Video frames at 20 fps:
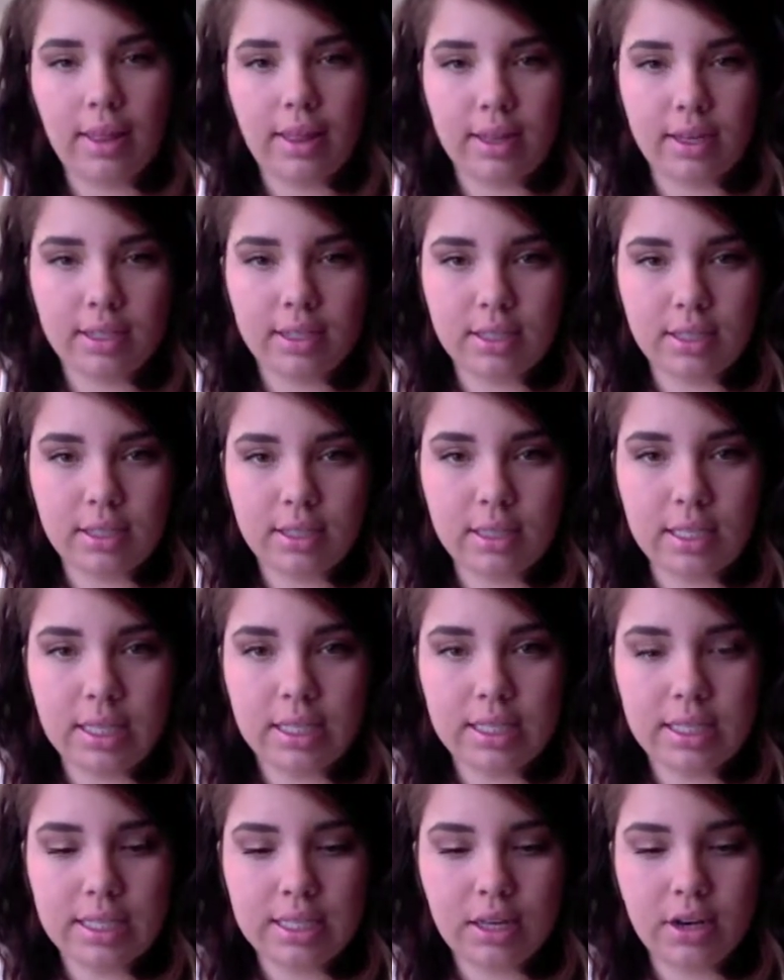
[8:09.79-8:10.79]
Like
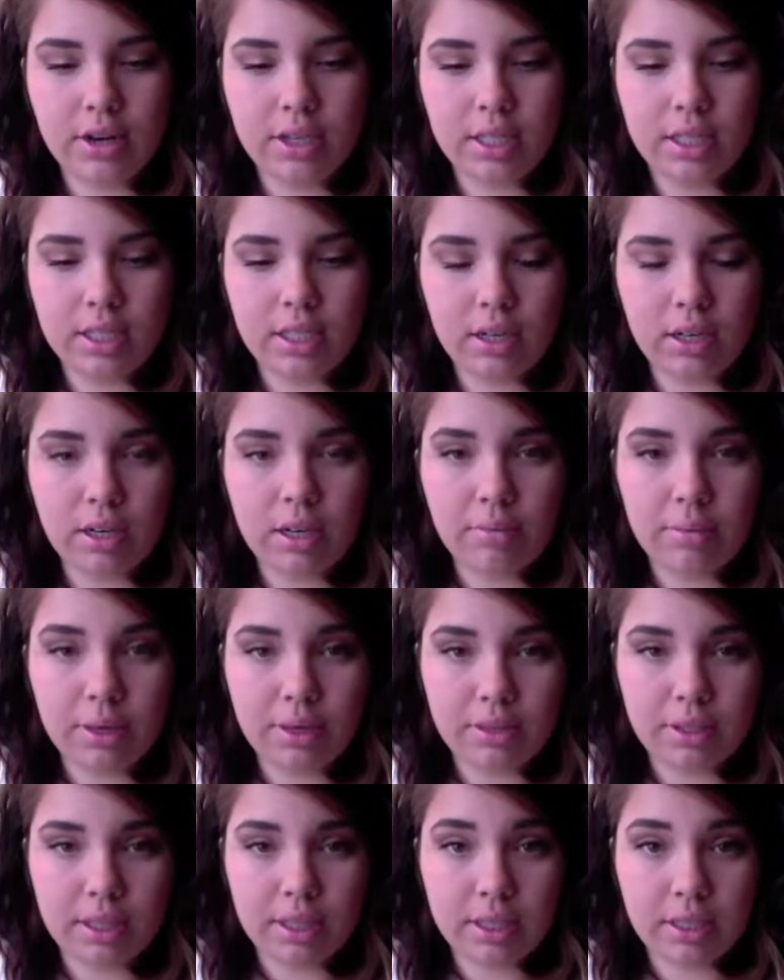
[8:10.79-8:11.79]
this. This has already
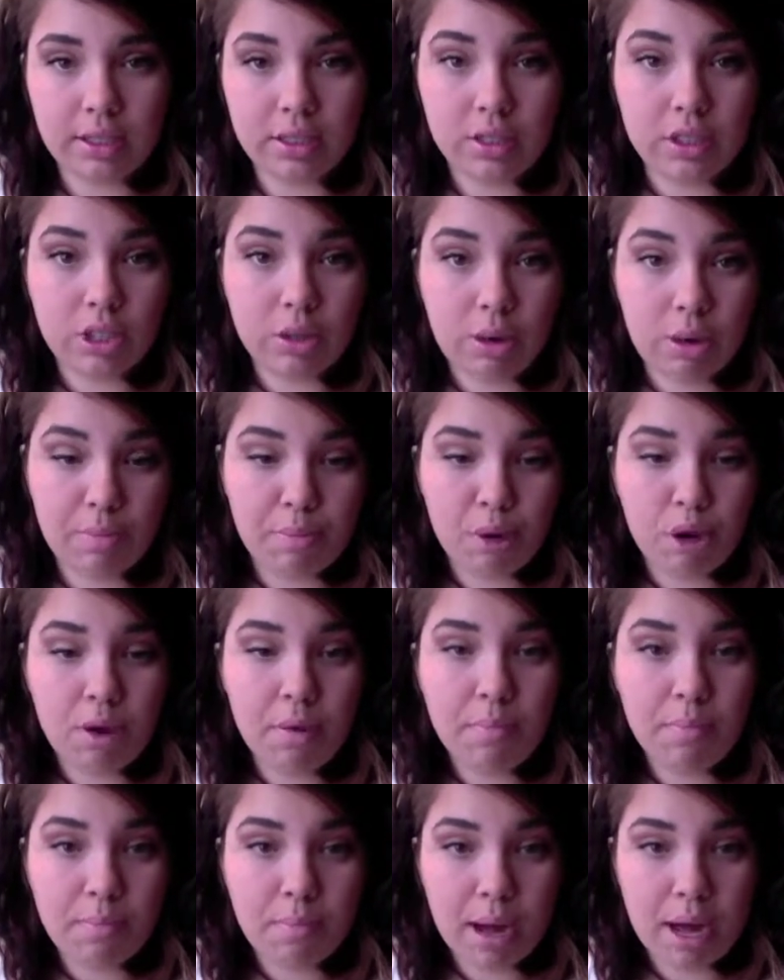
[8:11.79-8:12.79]
started melting. So
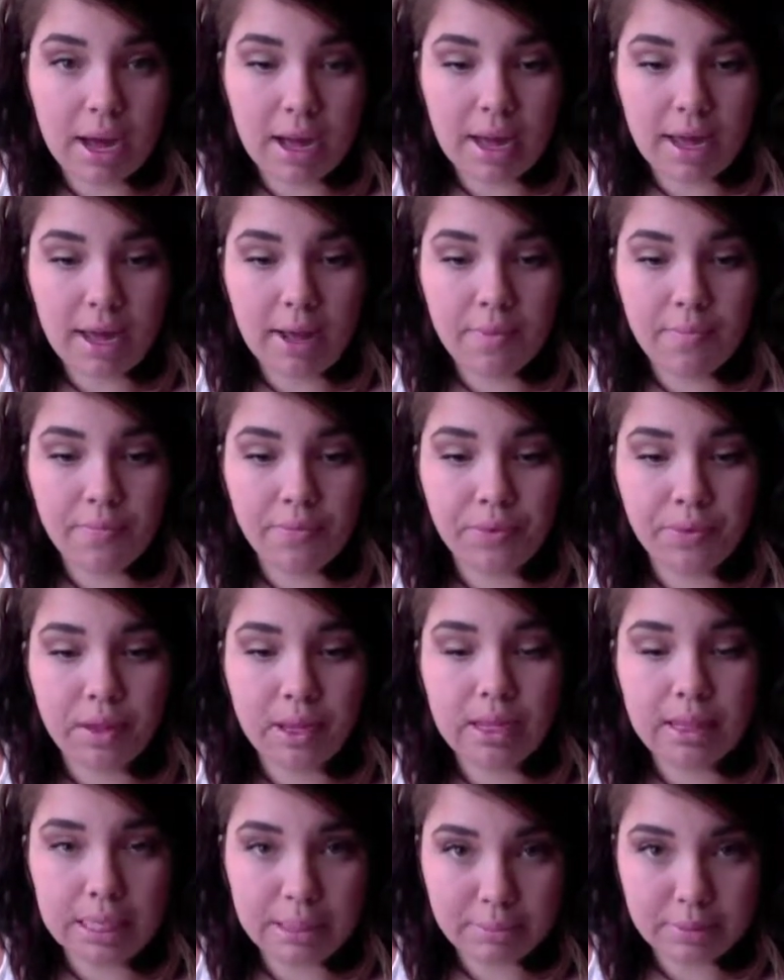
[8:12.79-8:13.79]
I put my
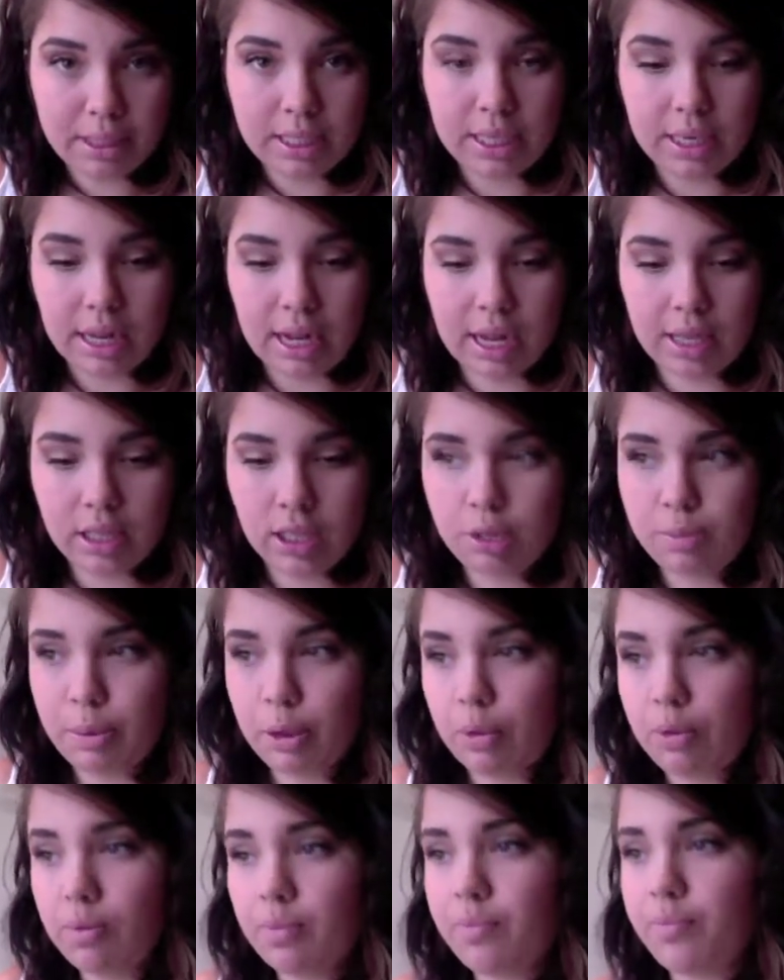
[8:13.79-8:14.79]
lipstick
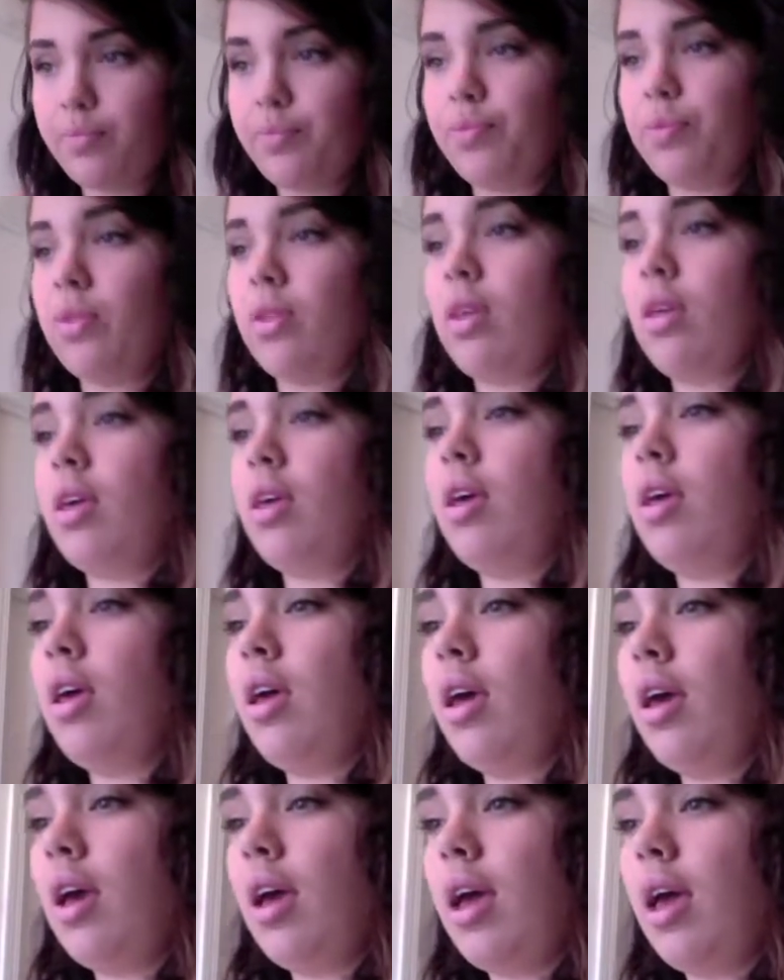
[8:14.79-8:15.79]
on the spoon,
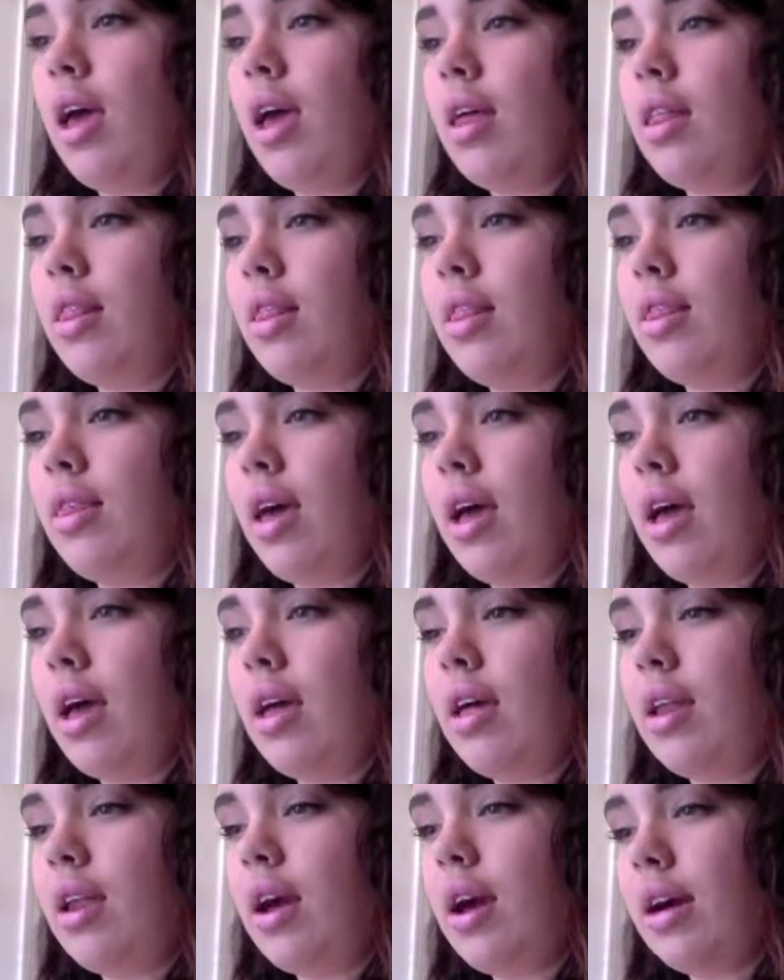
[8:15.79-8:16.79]

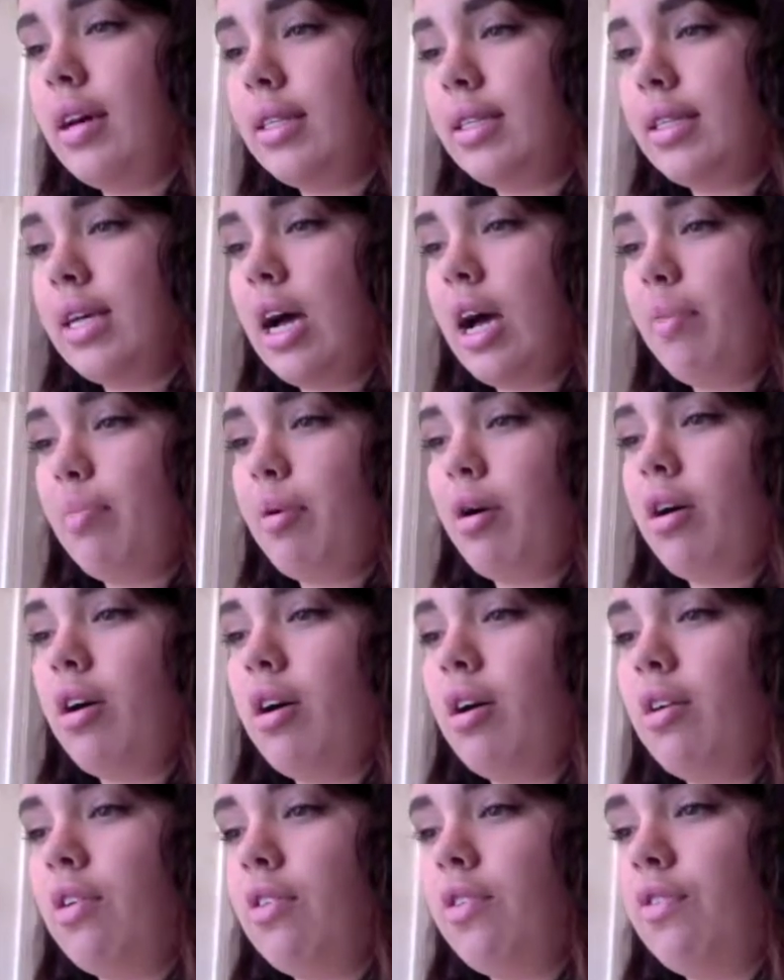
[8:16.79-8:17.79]
and then on
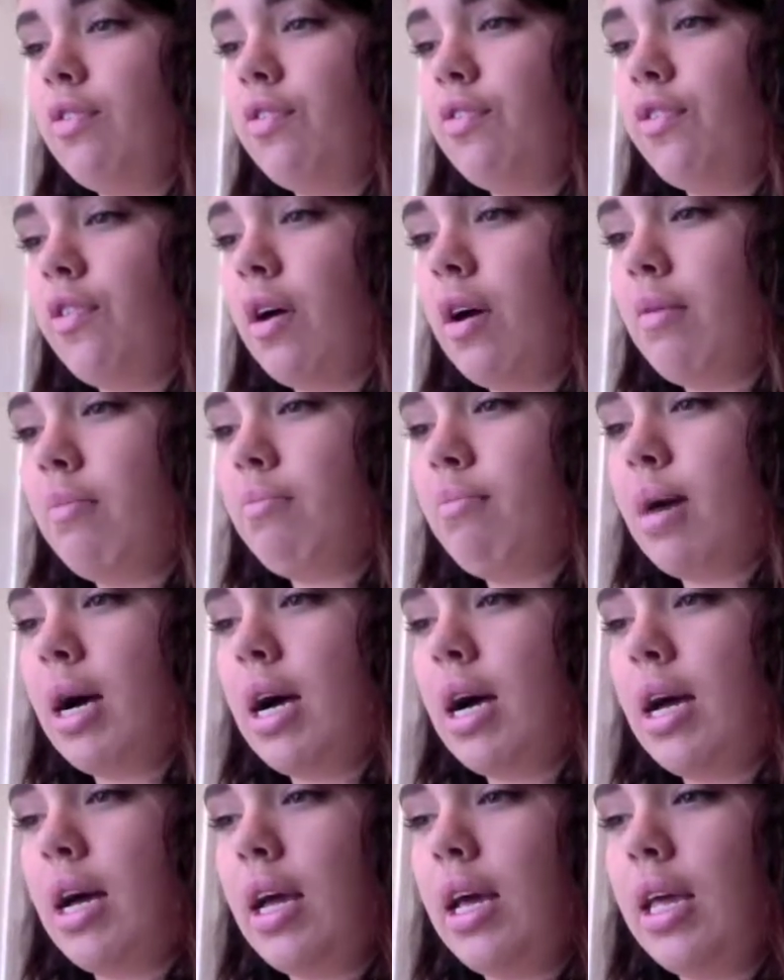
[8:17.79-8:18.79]
top of
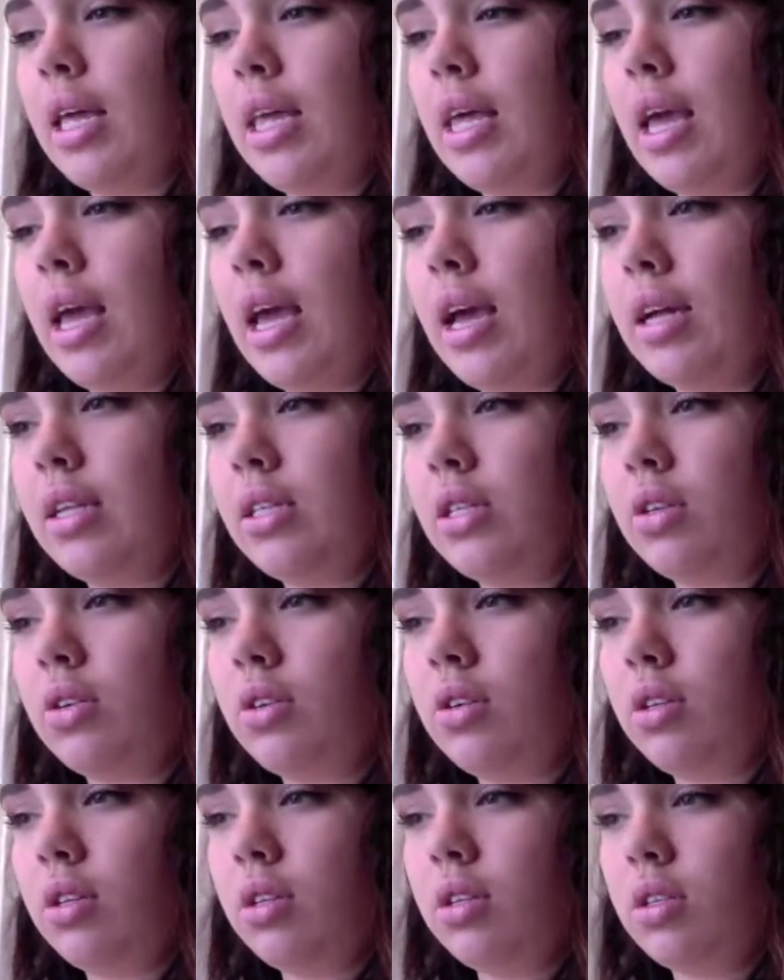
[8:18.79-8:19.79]
my
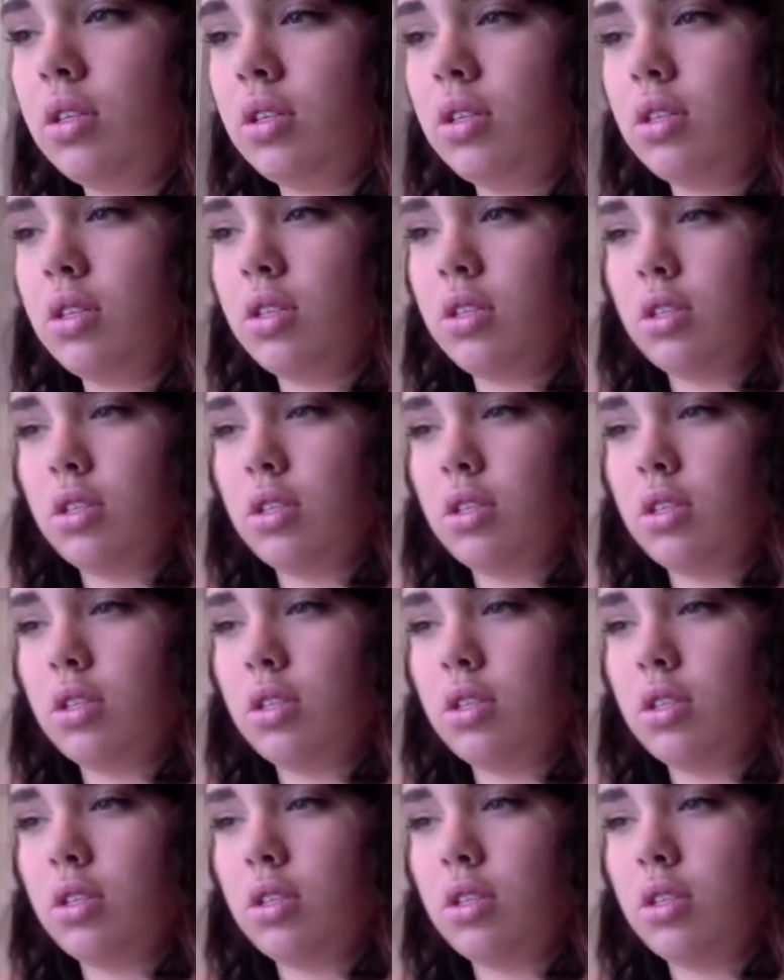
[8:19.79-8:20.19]
candle,